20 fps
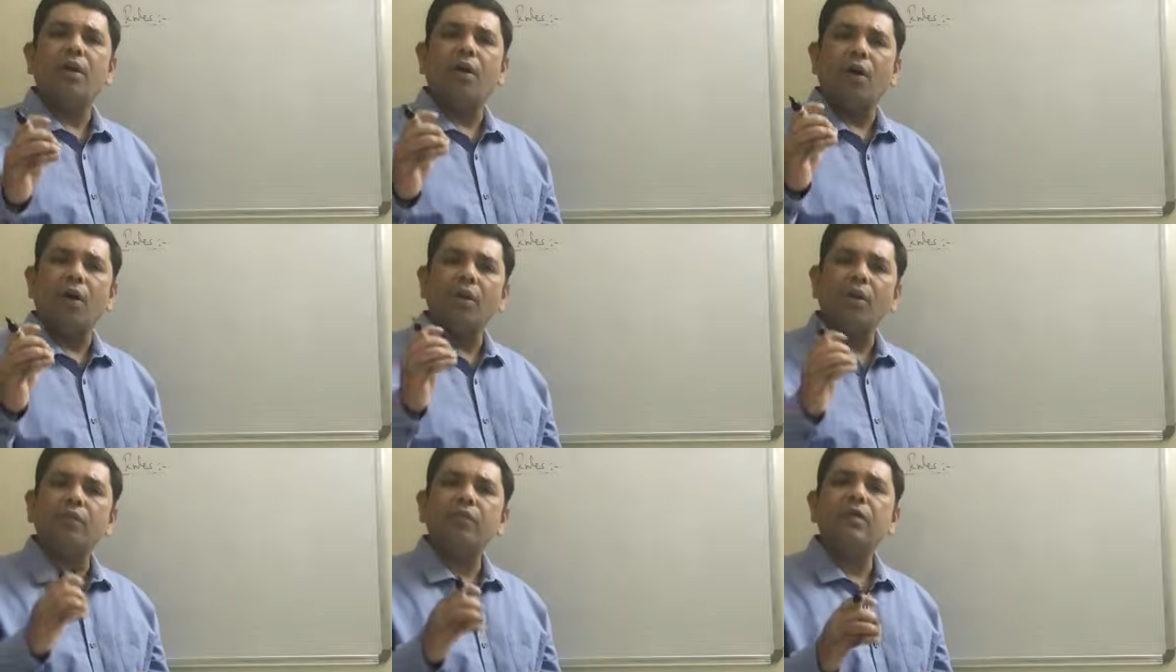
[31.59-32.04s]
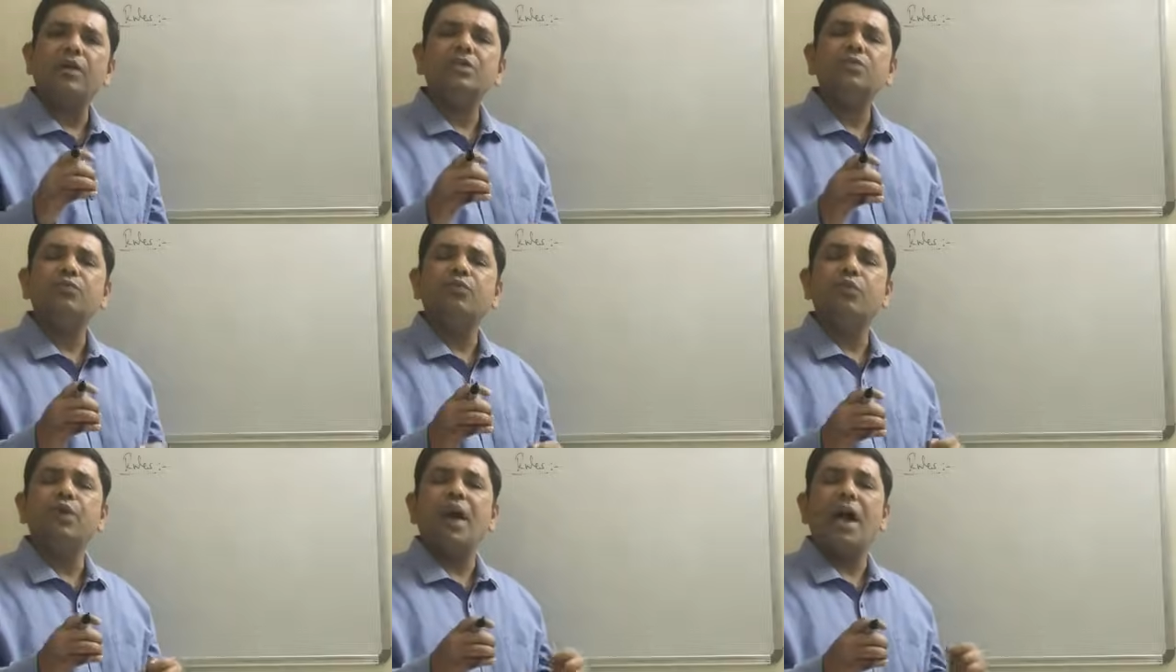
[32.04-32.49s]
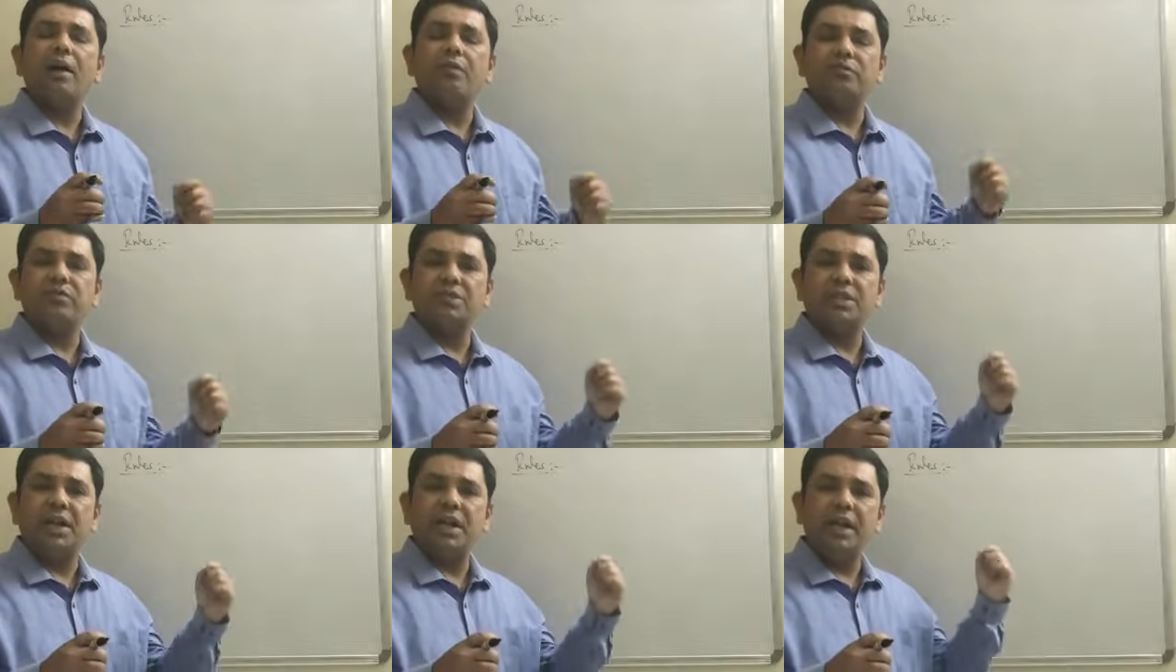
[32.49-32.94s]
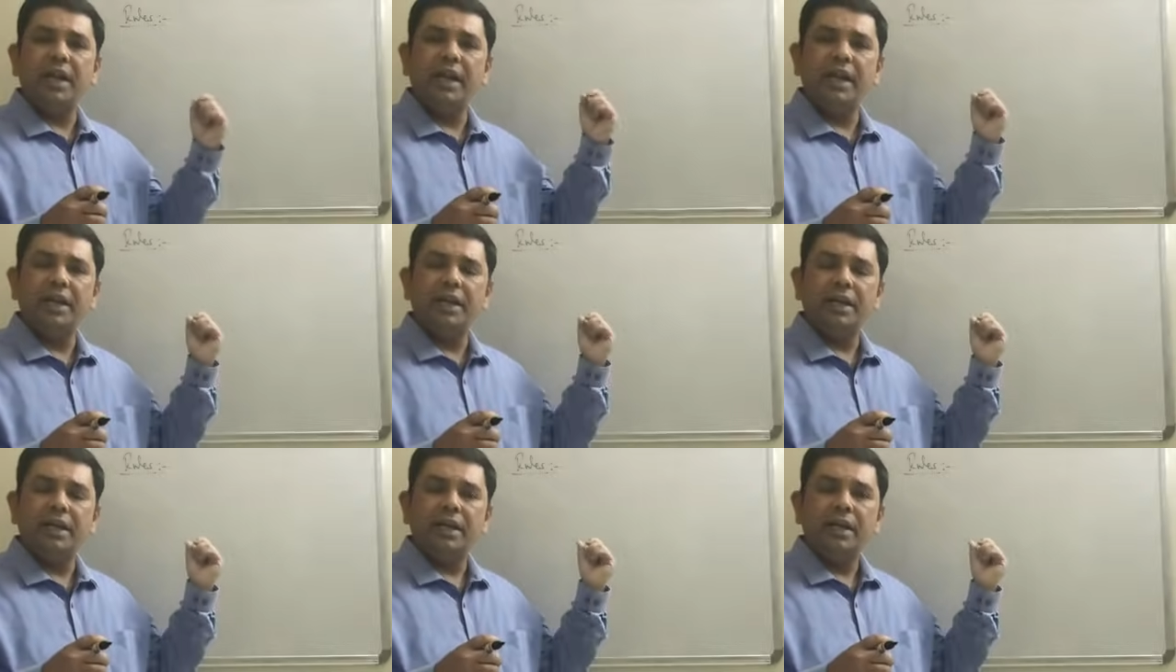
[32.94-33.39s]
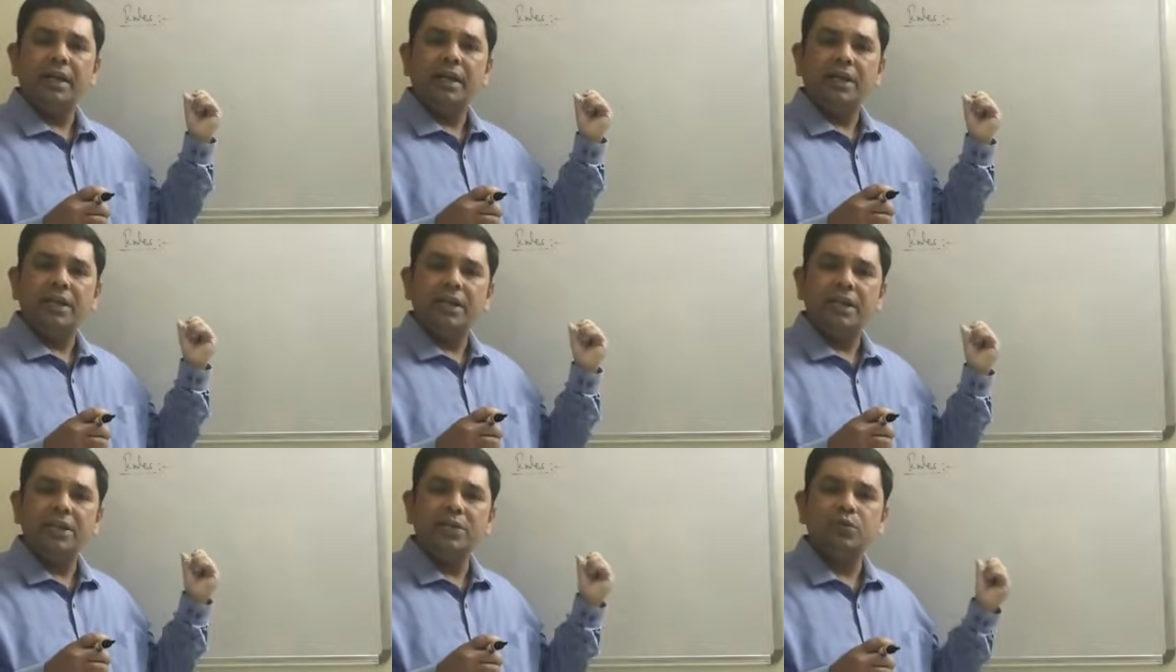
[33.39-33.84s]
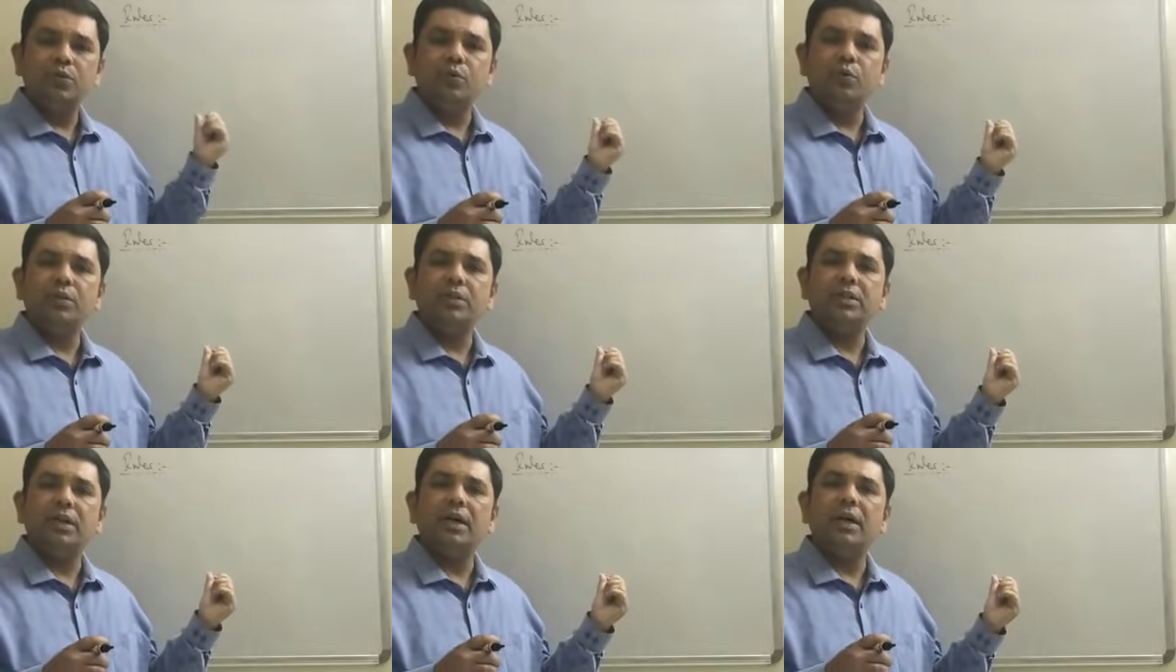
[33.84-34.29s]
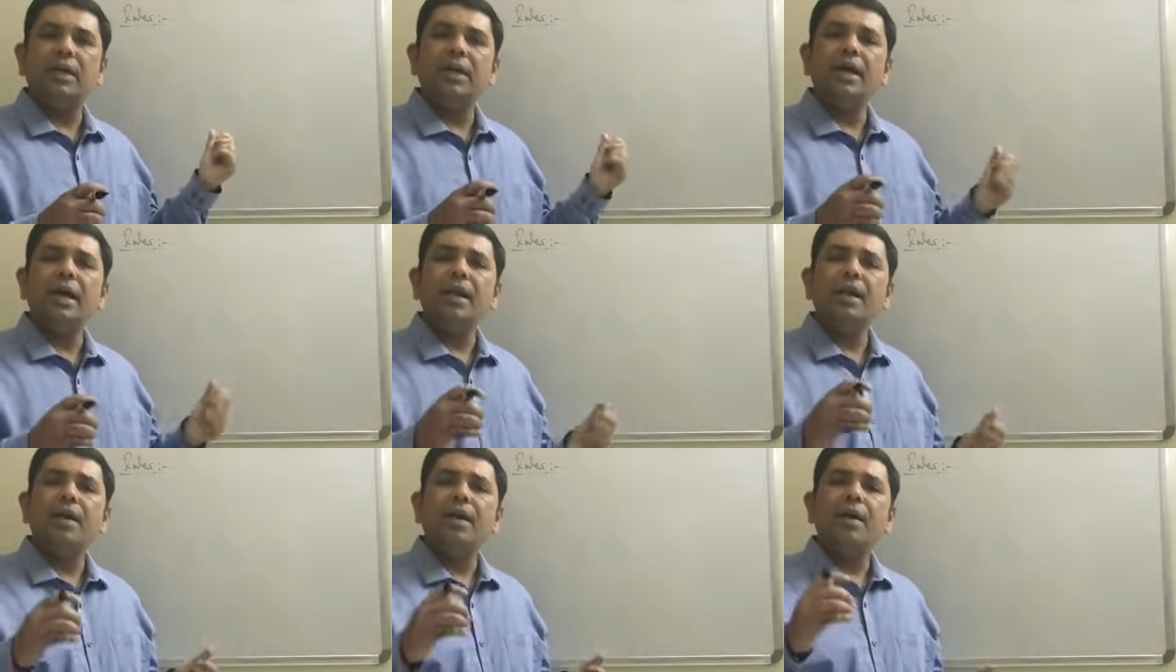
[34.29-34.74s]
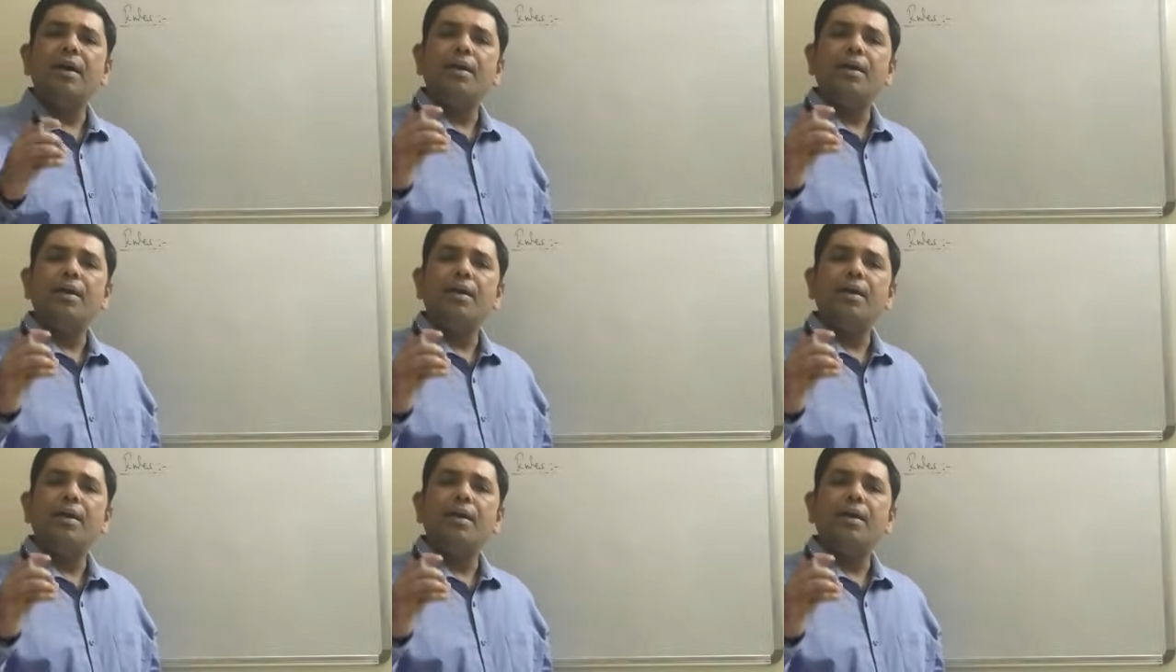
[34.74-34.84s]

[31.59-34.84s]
all of us would have studied these rules earlier,